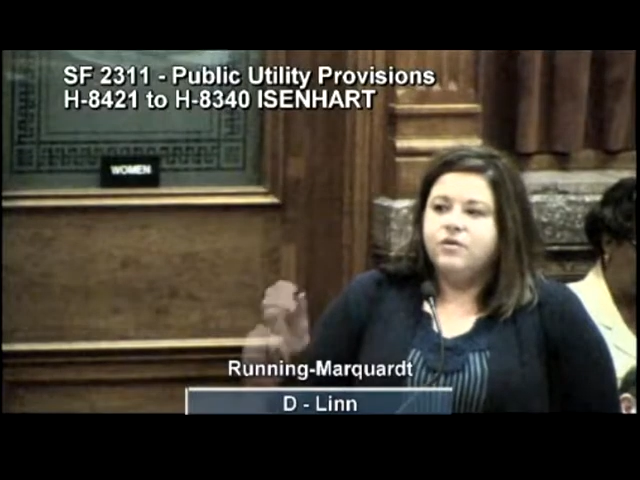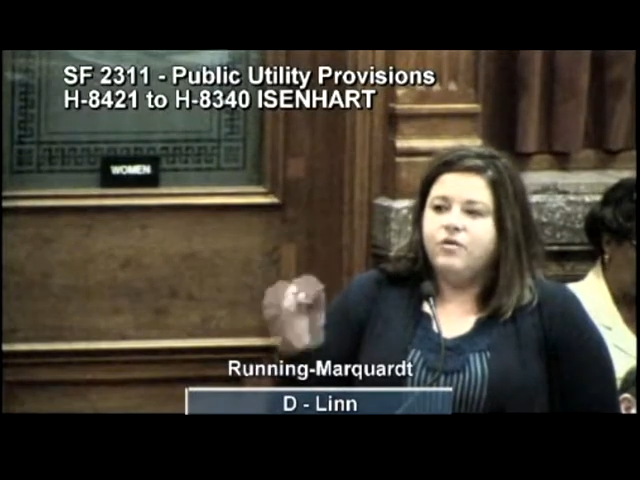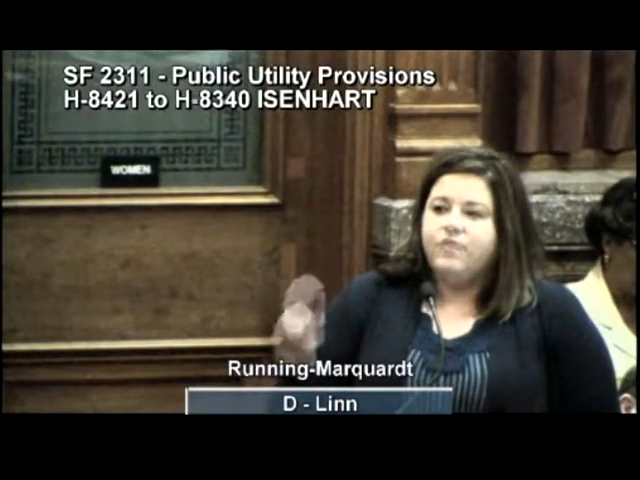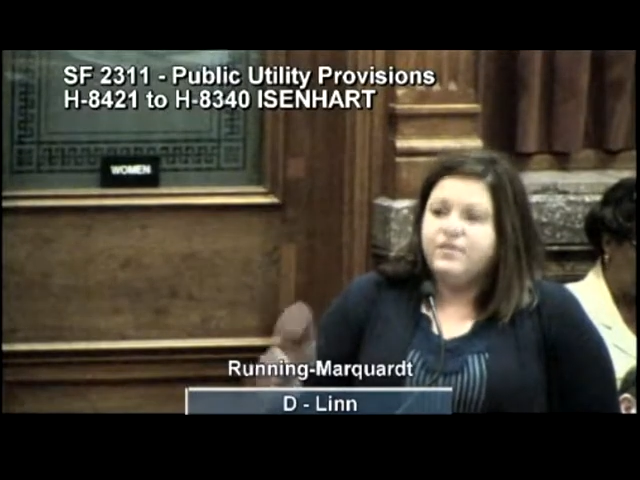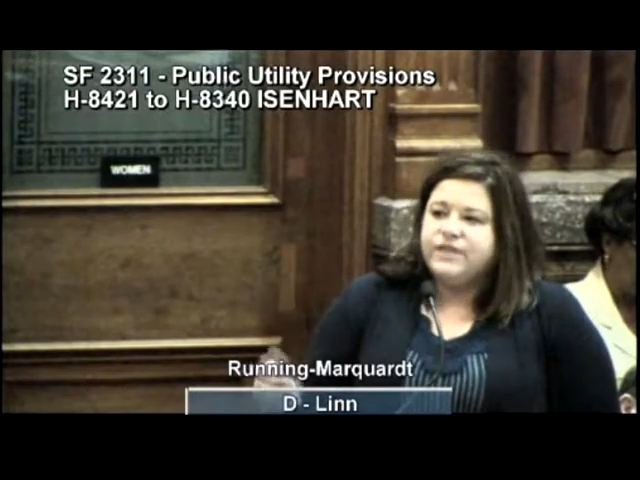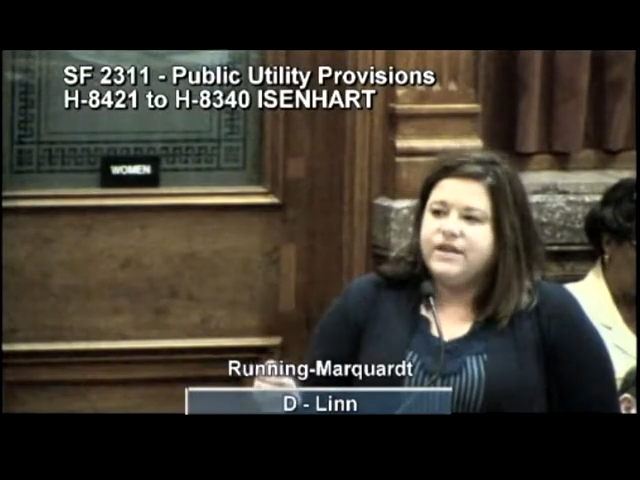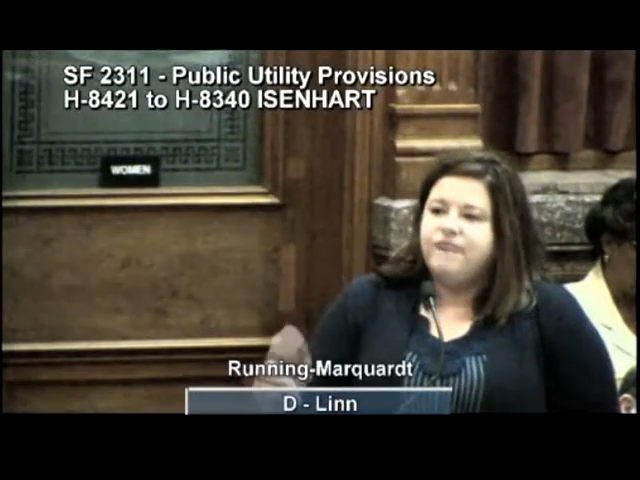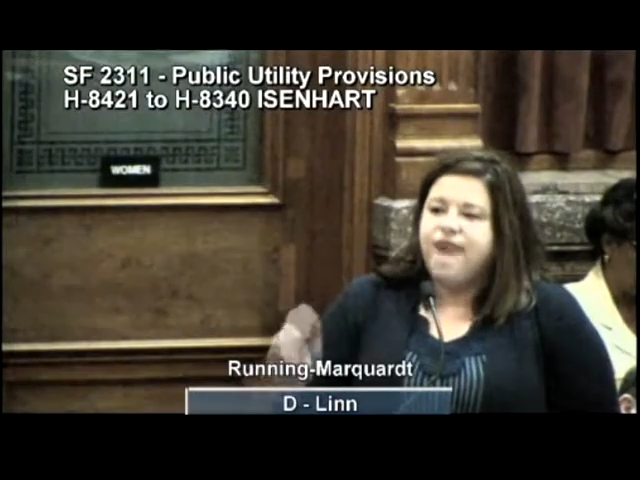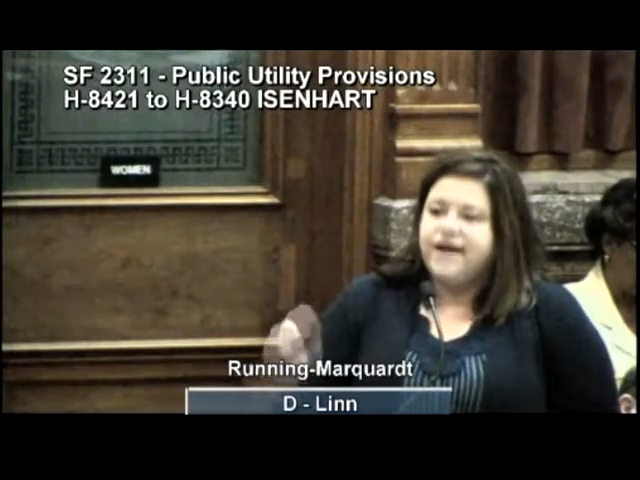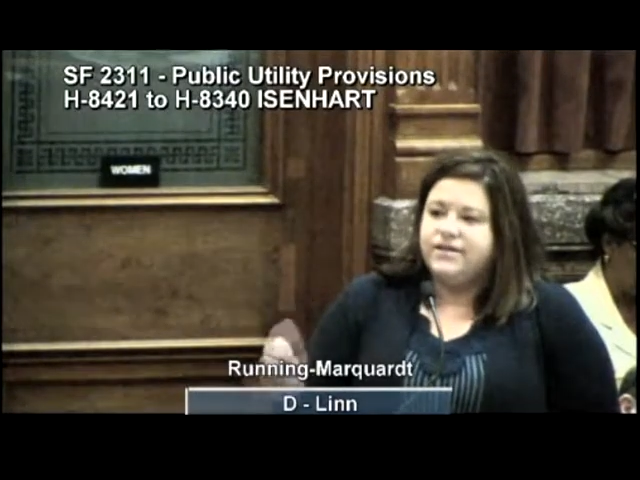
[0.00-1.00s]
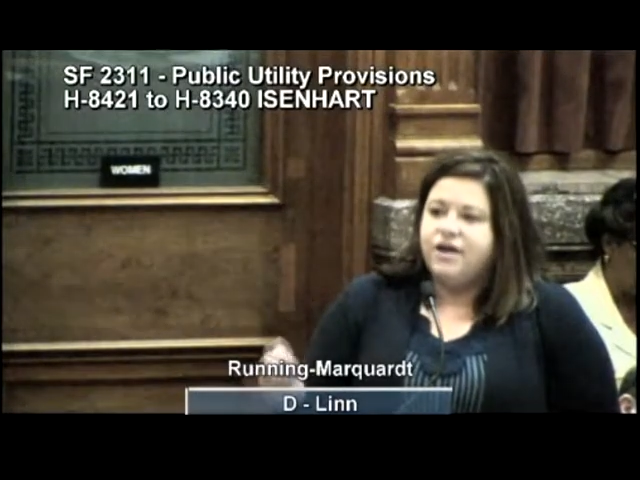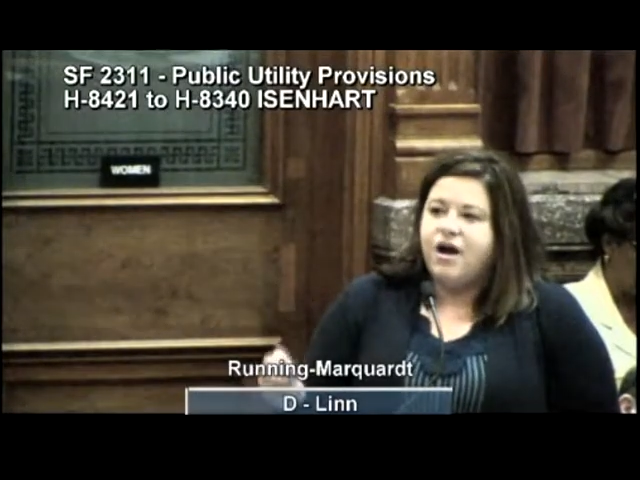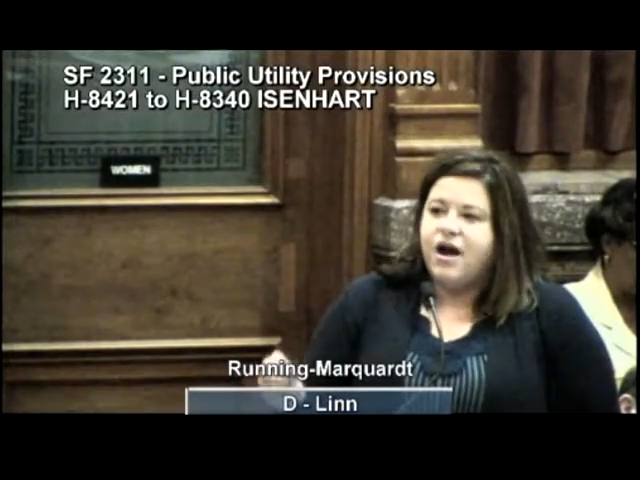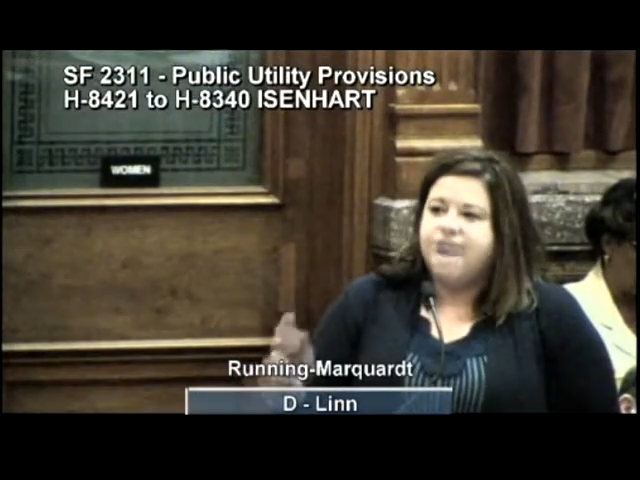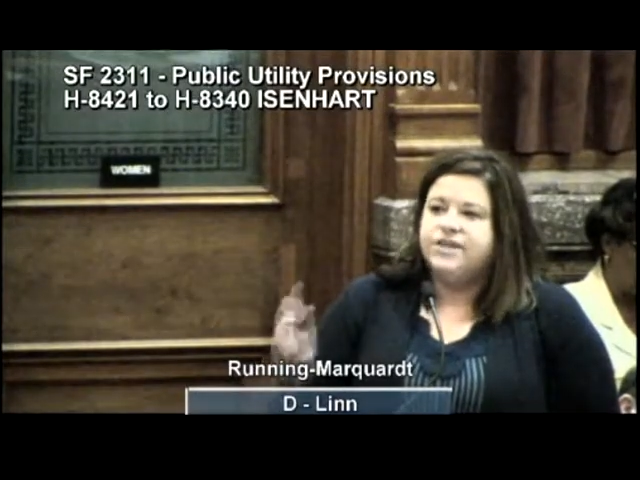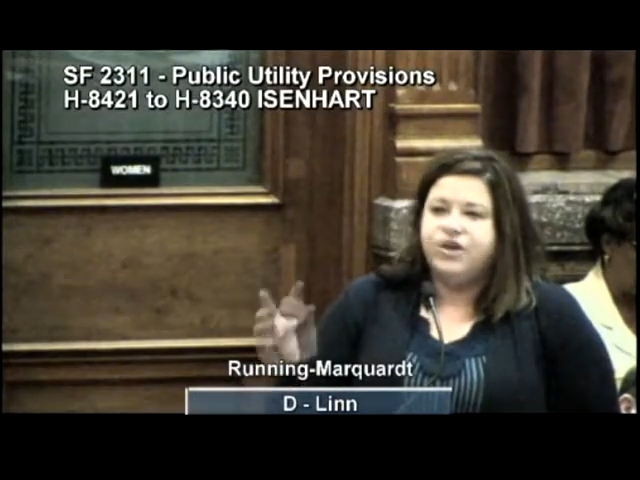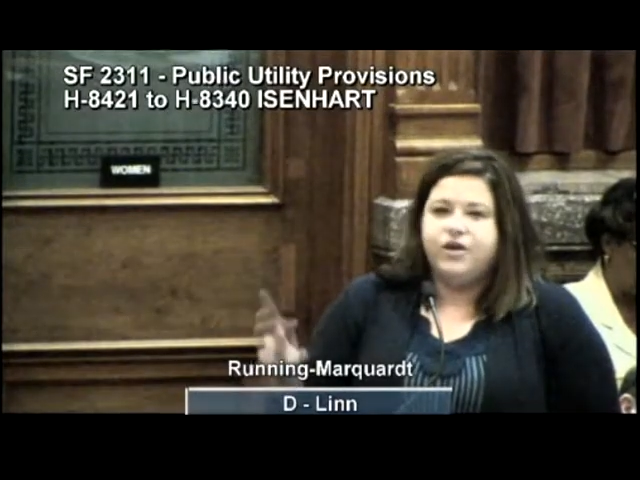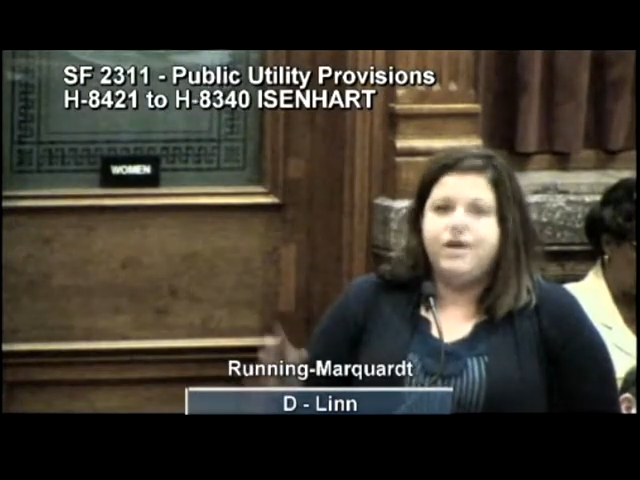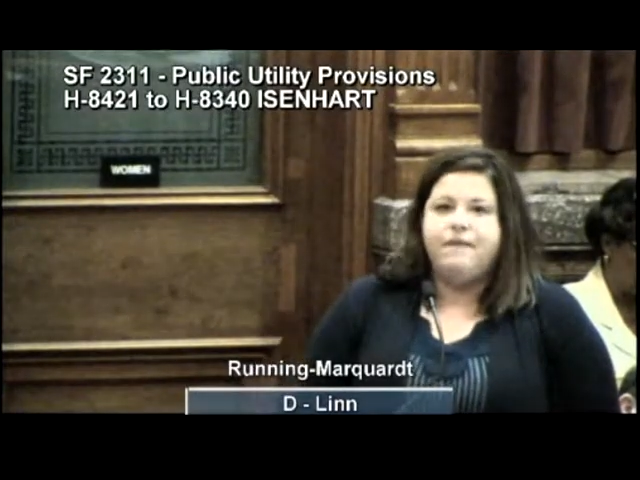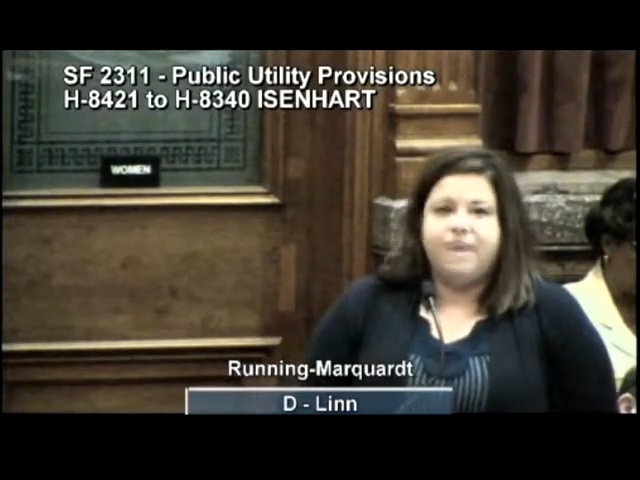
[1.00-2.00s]
Representative Eisenhart has a
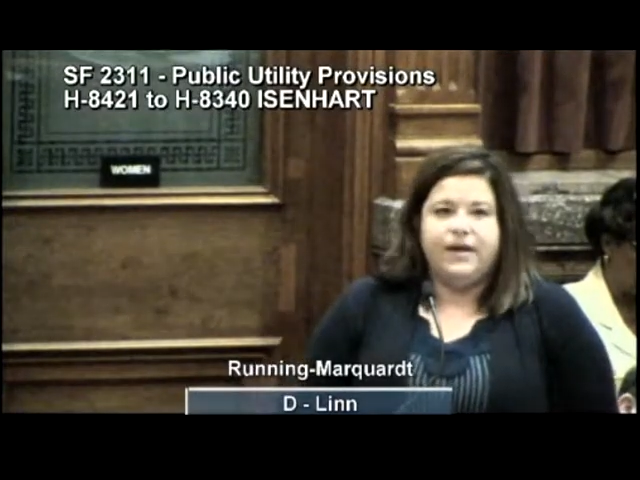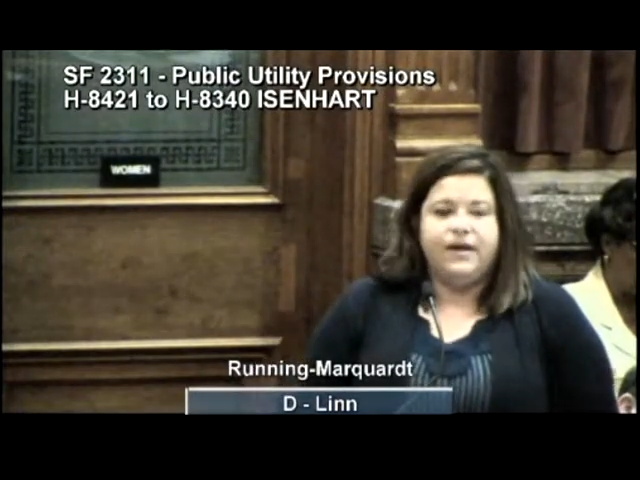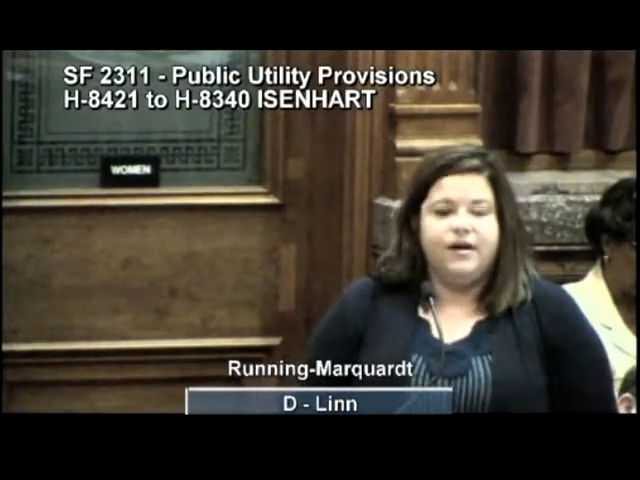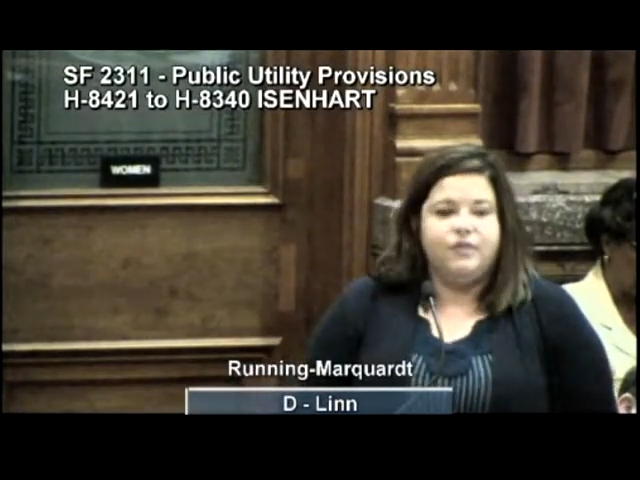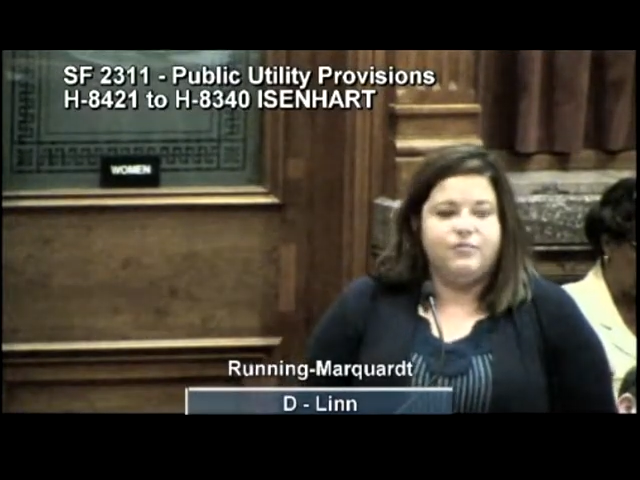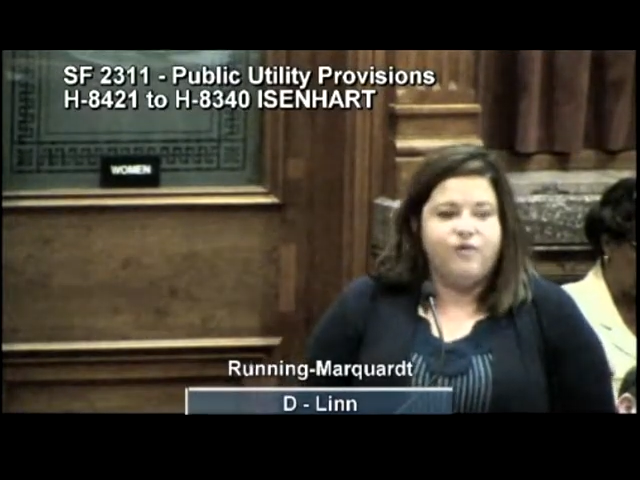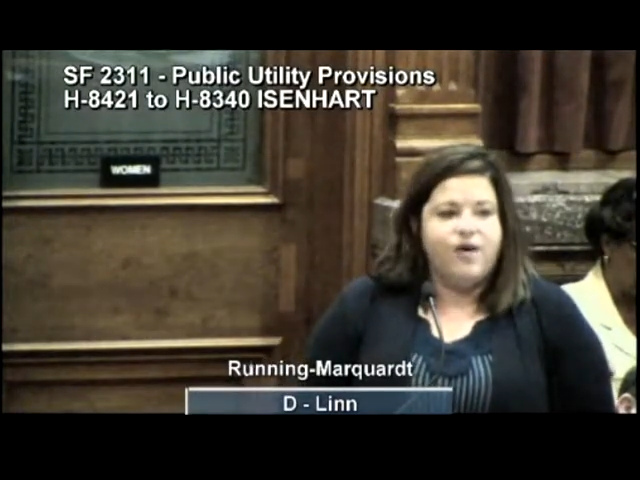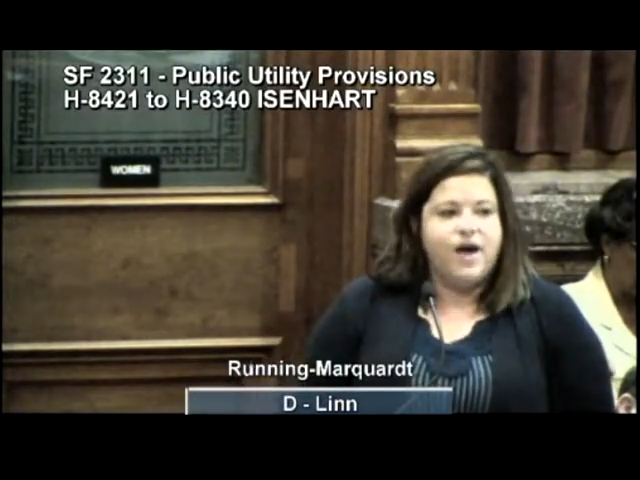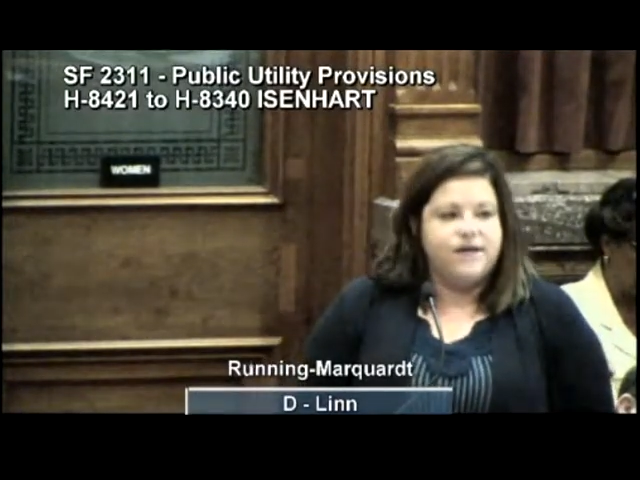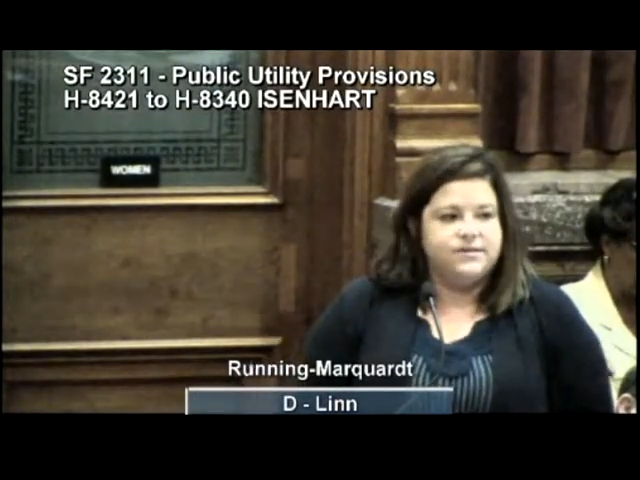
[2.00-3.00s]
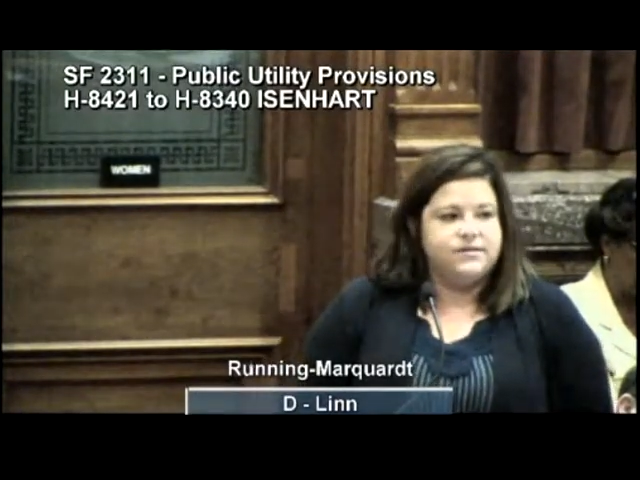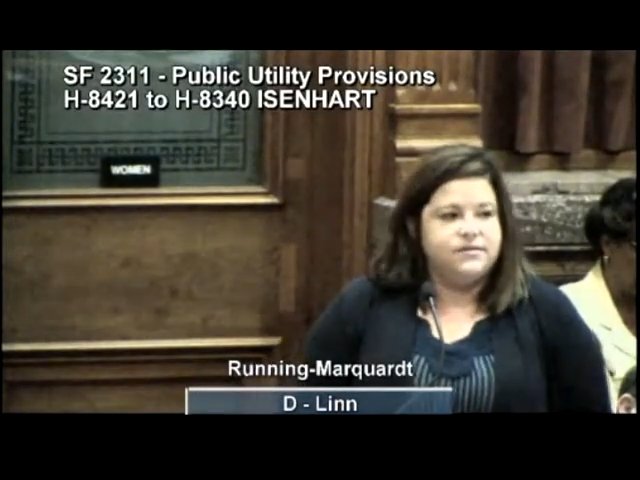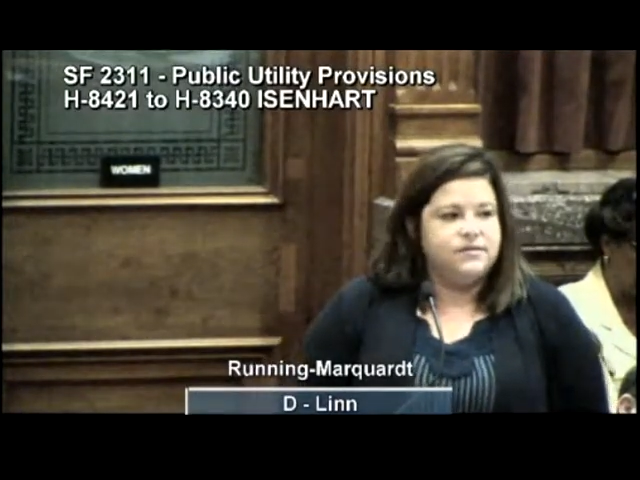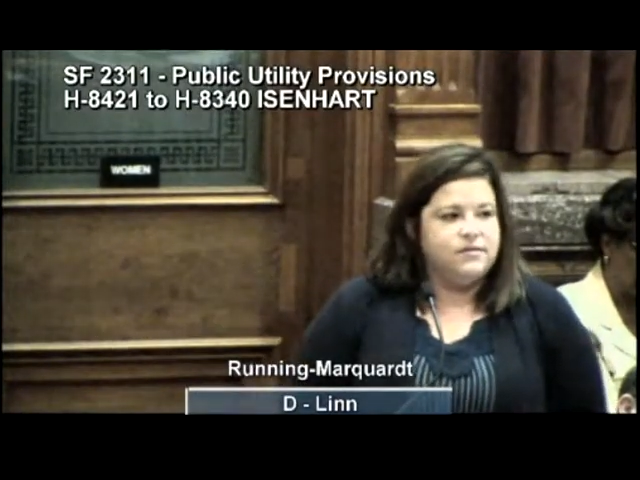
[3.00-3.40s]
good amendment here before us.